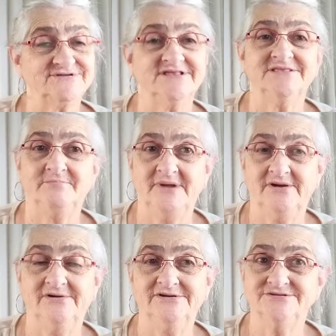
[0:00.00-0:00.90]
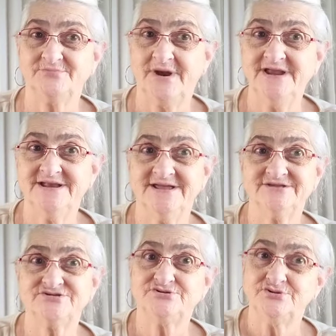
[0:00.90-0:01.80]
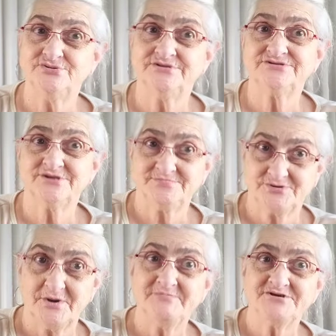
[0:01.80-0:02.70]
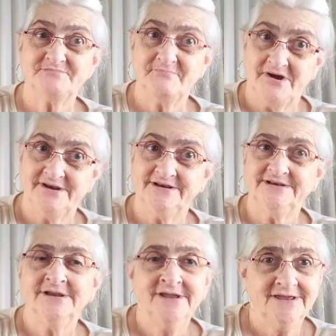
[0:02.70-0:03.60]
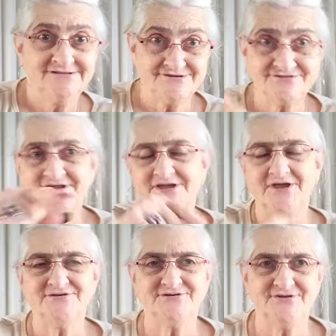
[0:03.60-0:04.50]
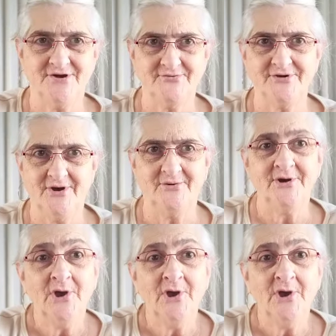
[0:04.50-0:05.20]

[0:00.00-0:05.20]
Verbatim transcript: And the bell is right next to the subscription button, just in case you don't know.